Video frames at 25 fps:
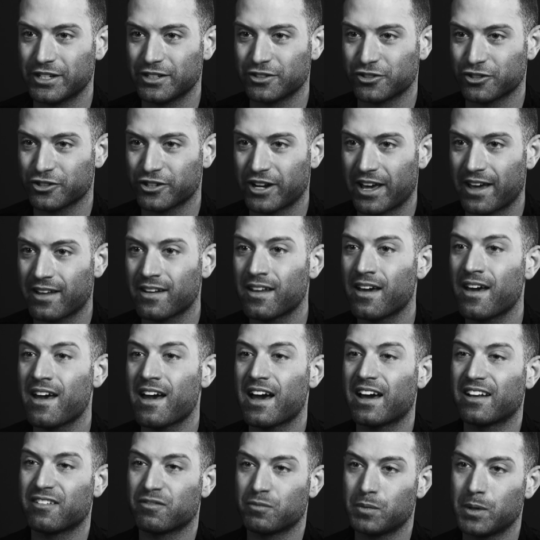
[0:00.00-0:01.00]
internet,
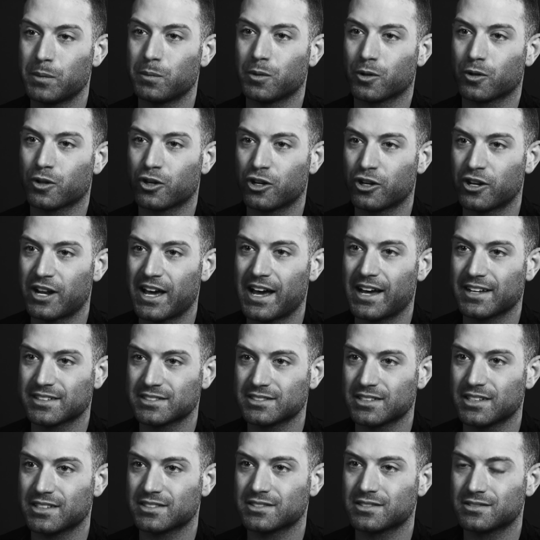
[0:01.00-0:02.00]
and if people could
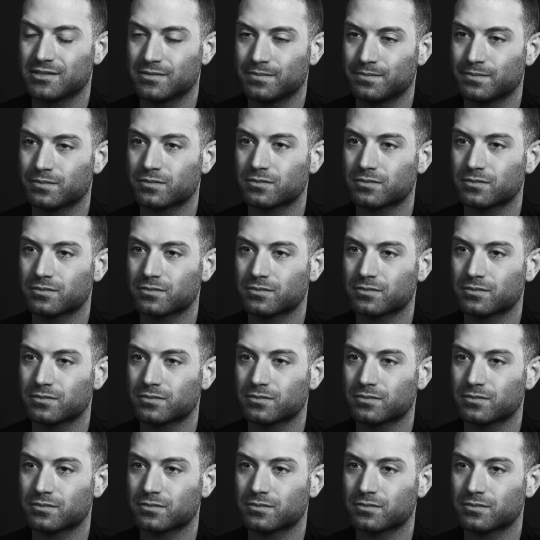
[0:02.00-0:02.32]
access